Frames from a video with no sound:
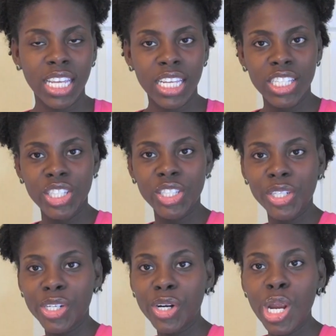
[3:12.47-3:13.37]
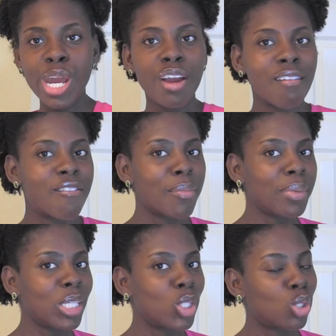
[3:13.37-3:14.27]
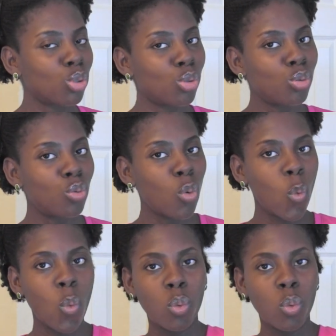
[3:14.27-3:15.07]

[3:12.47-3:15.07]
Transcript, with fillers: easier for me to